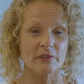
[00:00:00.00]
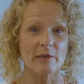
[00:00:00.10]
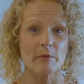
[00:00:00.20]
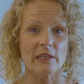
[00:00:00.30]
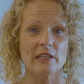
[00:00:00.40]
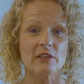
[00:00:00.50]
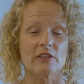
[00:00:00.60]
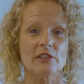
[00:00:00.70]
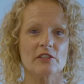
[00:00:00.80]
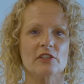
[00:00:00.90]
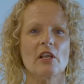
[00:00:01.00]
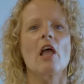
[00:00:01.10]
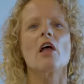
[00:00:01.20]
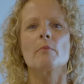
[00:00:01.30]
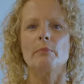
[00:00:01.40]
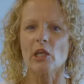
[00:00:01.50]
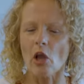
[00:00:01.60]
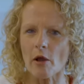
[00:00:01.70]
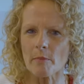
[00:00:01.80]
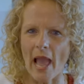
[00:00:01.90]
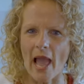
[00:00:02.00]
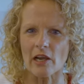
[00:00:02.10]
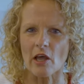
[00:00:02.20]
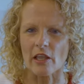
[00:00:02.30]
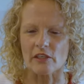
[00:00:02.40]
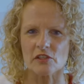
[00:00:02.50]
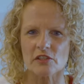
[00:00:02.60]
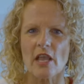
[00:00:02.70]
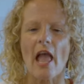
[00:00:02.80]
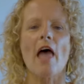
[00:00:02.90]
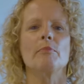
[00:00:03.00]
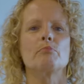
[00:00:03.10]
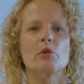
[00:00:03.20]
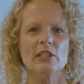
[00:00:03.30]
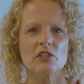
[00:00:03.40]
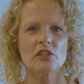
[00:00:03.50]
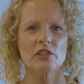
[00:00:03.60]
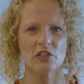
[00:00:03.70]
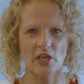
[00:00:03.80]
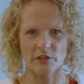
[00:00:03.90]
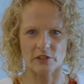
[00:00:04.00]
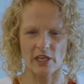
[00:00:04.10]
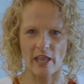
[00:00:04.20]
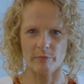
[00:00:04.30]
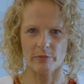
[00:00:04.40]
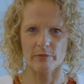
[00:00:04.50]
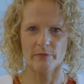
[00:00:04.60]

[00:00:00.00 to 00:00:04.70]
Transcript: female leaders, become allies and bridge the gender gap.